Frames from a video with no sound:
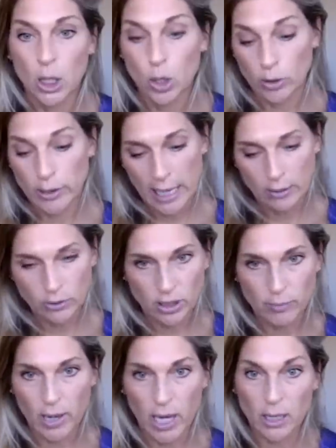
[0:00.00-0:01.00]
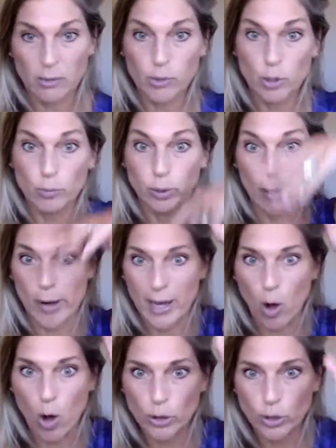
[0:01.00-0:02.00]
Go down to the bottom, you blow out
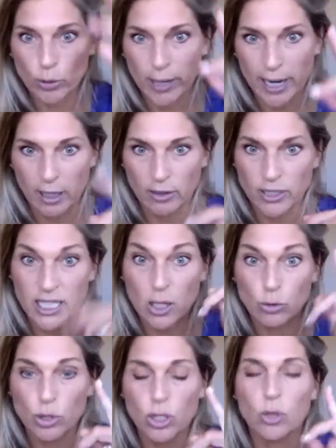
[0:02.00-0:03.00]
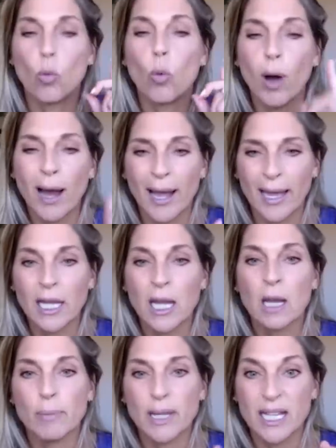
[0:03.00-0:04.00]
all your air, CO2. Why?
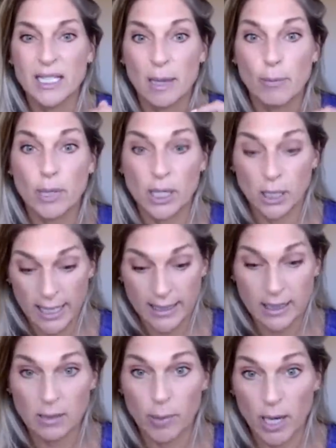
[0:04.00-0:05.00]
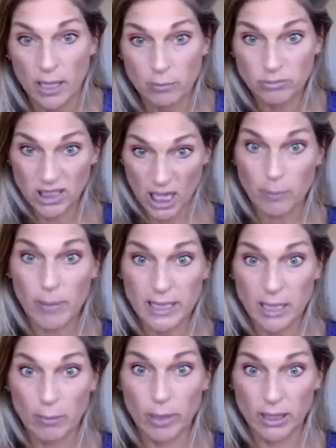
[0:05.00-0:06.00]
Because I'm going to get to the bottom, tuck my
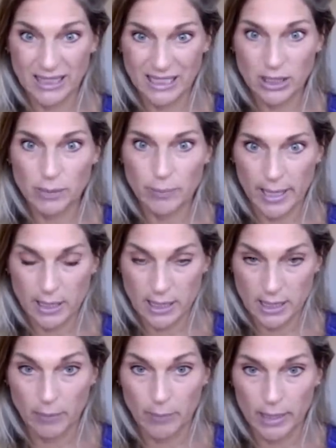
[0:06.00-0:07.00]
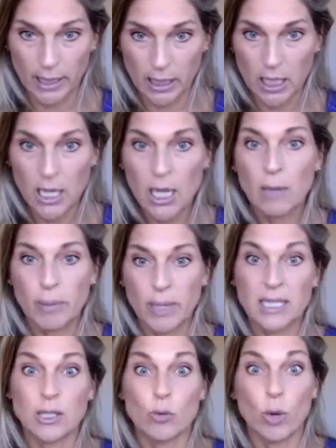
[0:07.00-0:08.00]
dumbbell into my stomach
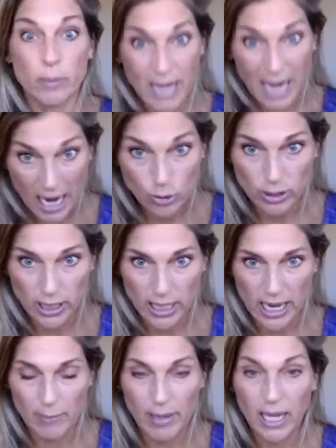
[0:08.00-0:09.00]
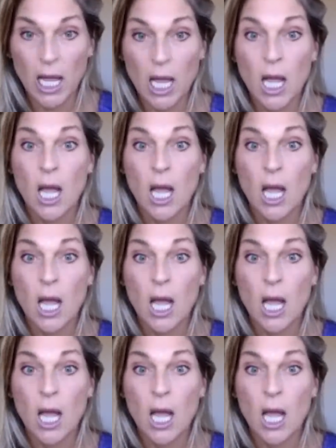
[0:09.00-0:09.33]
because you want to be hydrodynamic